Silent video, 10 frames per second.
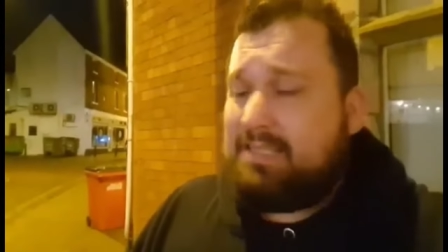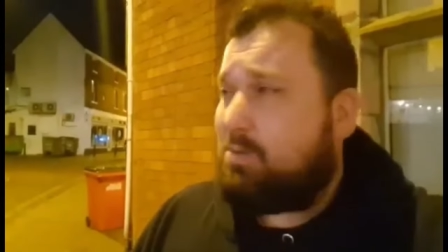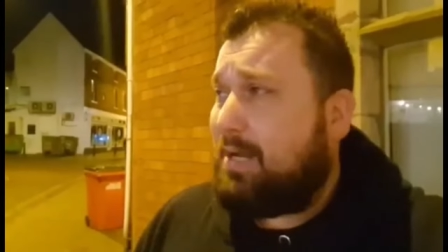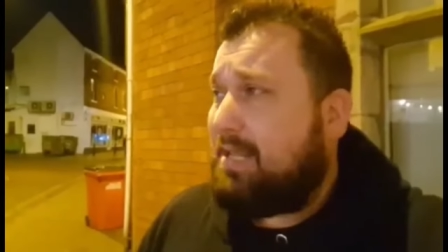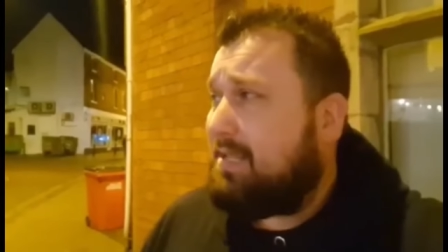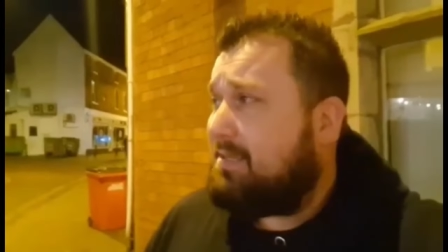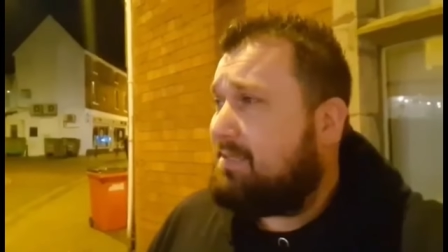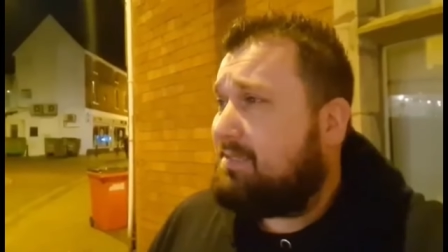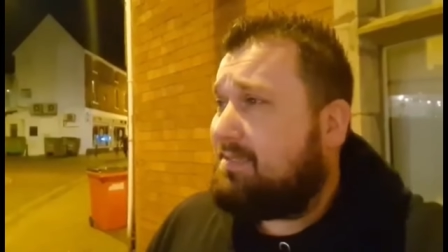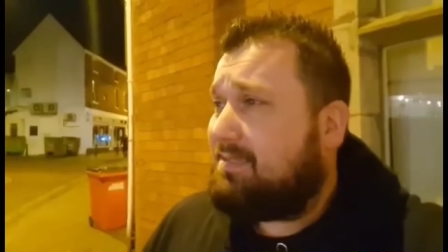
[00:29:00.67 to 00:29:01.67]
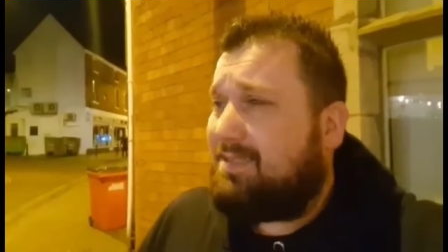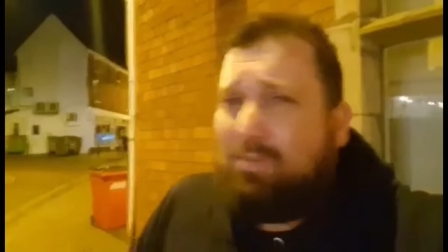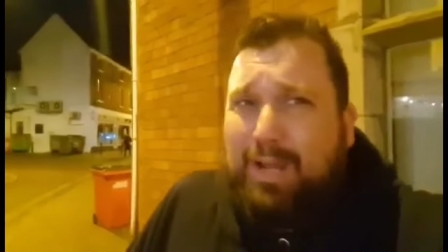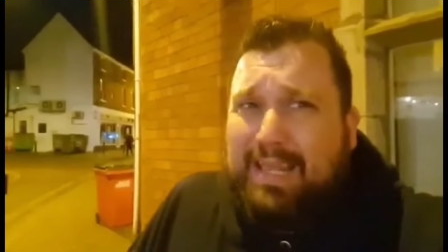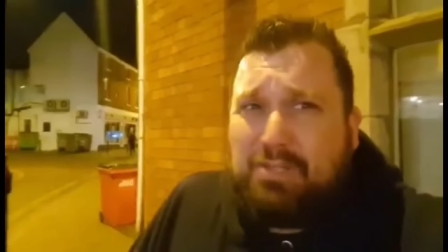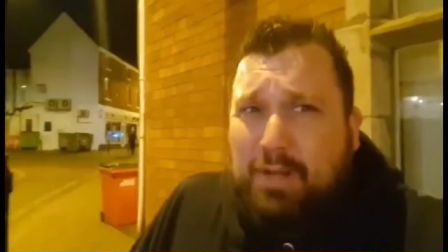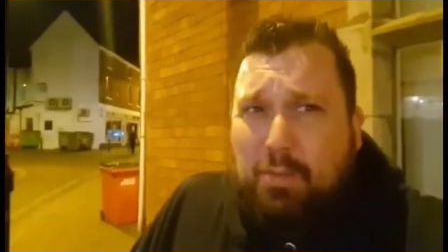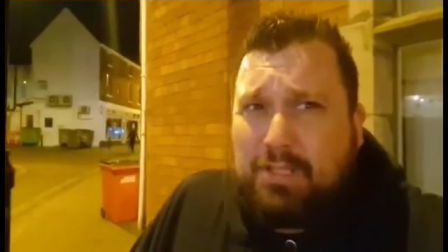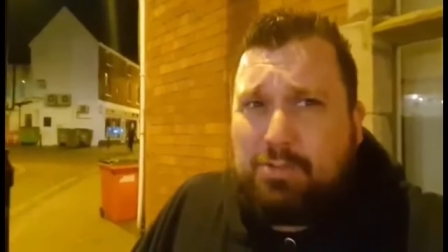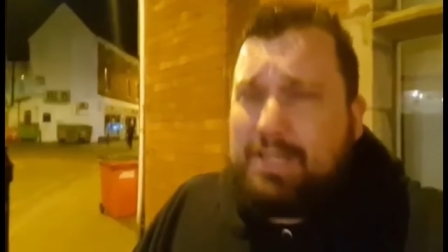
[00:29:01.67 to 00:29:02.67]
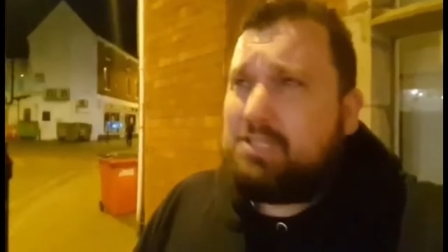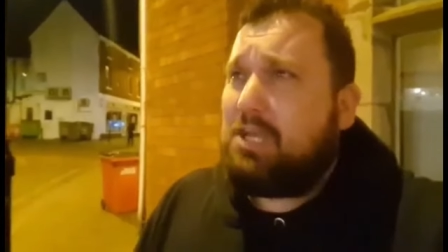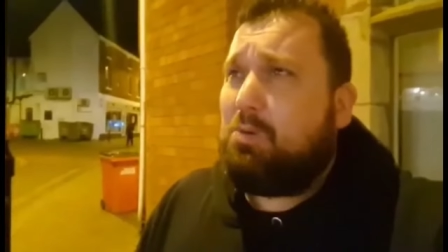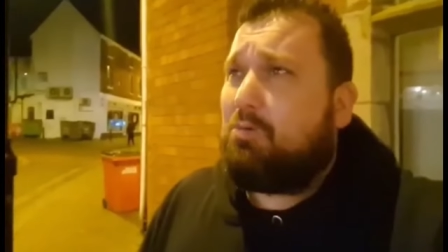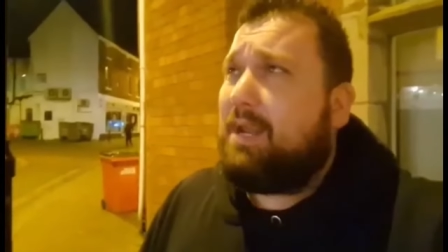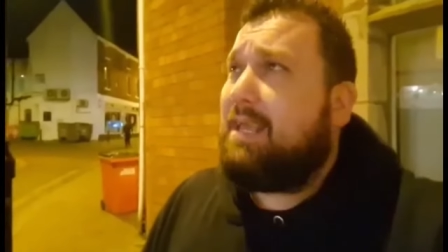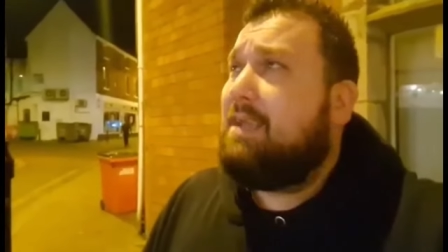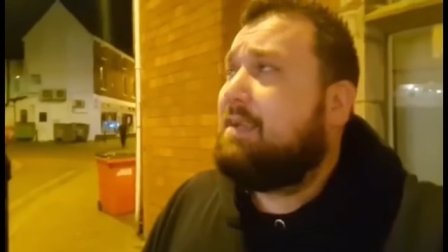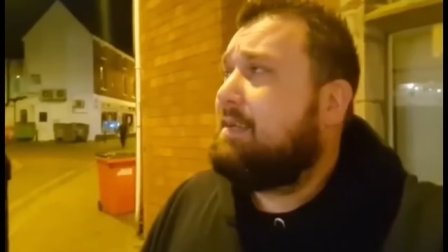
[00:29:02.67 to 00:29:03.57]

it's 20, 20, 21, 22 already.